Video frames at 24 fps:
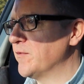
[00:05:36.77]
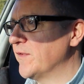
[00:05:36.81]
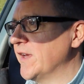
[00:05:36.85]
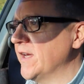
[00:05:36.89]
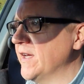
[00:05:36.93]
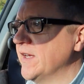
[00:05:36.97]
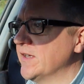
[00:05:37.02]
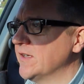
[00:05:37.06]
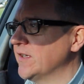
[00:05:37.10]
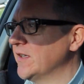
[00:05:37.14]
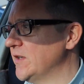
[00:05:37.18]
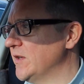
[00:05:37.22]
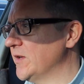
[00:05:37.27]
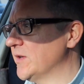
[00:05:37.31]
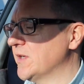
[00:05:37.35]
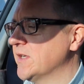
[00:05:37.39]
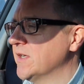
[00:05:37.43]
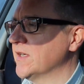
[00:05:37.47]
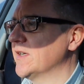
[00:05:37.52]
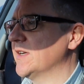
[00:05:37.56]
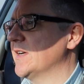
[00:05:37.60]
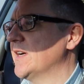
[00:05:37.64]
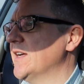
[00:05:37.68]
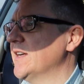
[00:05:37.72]
of it, you
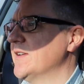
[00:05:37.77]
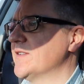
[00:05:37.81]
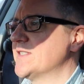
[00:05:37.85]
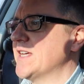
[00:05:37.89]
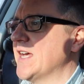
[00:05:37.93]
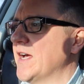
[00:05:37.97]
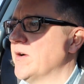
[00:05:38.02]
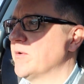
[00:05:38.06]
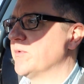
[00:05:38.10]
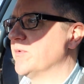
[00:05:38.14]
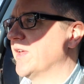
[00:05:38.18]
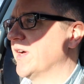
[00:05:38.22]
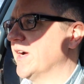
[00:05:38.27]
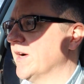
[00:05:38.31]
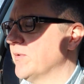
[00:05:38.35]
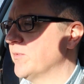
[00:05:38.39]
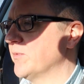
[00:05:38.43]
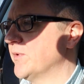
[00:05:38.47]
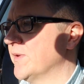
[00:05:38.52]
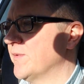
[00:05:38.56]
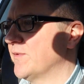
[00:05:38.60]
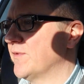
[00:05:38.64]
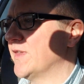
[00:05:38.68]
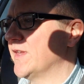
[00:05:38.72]
can kind of tell that
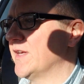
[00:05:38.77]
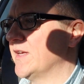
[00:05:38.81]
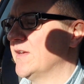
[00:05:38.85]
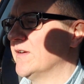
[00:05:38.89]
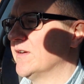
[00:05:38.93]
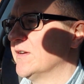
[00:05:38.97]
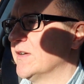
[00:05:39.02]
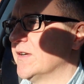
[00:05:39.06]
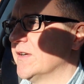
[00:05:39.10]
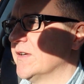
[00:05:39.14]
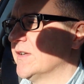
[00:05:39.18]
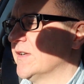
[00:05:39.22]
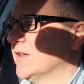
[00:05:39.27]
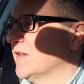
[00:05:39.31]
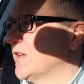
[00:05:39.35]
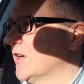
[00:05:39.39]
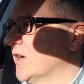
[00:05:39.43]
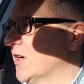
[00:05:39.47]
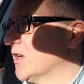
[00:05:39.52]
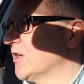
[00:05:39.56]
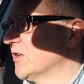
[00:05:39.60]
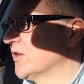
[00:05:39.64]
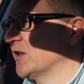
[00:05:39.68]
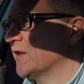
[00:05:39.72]
with the
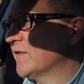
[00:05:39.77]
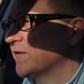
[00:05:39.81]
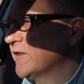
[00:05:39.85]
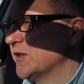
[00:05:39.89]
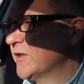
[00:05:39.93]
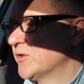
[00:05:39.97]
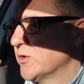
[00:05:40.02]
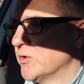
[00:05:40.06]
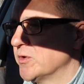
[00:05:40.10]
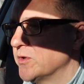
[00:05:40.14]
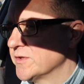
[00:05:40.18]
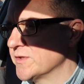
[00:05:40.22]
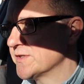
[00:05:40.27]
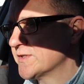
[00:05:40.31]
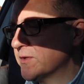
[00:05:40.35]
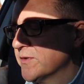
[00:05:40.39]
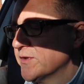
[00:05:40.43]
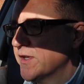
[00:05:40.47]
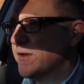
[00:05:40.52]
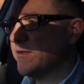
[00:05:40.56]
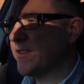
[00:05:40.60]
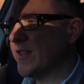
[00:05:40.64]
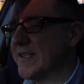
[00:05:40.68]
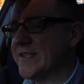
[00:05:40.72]
clunk of the doors.
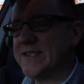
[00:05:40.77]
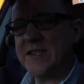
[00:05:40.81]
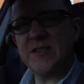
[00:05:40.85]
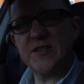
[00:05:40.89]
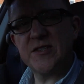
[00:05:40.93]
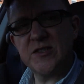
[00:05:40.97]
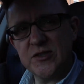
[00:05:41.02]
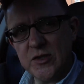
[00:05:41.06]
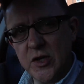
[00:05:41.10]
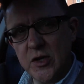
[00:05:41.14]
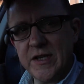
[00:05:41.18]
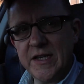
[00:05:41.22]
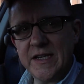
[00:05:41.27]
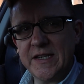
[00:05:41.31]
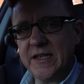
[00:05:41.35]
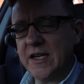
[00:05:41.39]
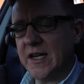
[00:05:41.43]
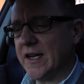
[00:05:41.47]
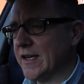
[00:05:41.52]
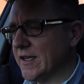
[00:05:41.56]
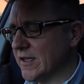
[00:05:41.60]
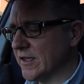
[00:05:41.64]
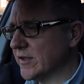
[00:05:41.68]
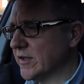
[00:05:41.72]
Although there's a solid
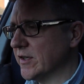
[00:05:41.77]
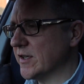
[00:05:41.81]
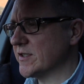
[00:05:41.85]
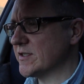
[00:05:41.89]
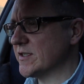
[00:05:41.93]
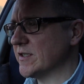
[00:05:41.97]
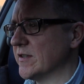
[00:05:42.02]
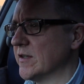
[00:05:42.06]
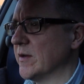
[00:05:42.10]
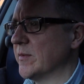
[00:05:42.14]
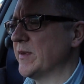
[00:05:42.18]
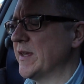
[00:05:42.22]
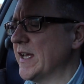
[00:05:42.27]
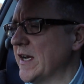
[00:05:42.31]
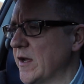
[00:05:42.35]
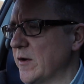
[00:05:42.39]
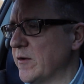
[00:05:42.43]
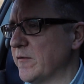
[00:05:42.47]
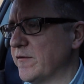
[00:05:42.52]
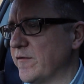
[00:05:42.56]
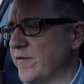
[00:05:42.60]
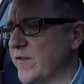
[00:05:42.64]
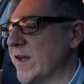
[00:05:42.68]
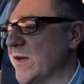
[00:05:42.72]
clunk to them, they
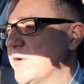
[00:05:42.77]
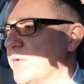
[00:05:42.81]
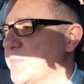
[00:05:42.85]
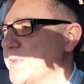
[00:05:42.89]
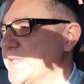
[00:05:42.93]
don't feel